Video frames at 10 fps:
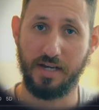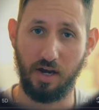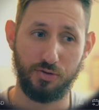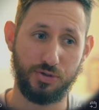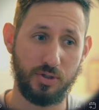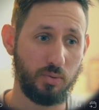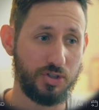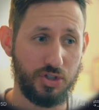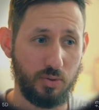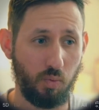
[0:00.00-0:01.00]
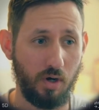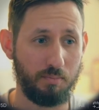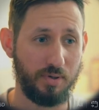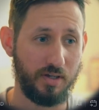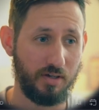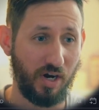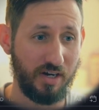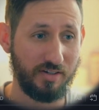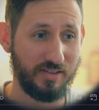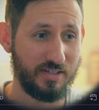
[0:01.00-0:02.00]
Now, do what you want, but
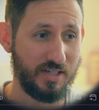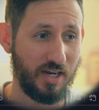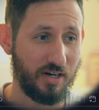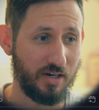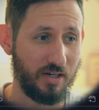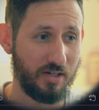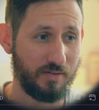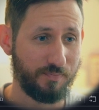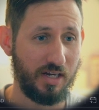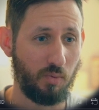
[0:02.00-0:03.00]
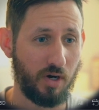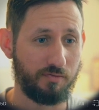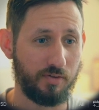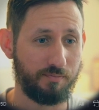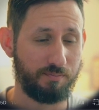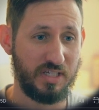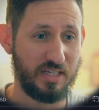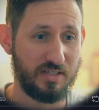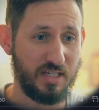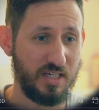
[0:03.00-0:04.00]
right in this area, anywhere from
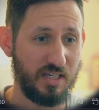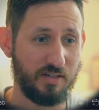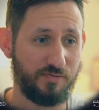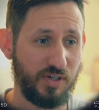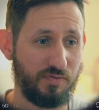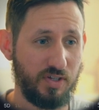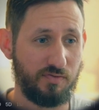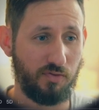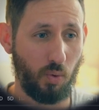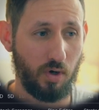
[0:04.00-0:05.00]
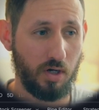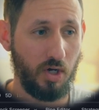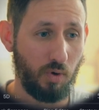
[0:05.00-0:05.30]
60 to 54,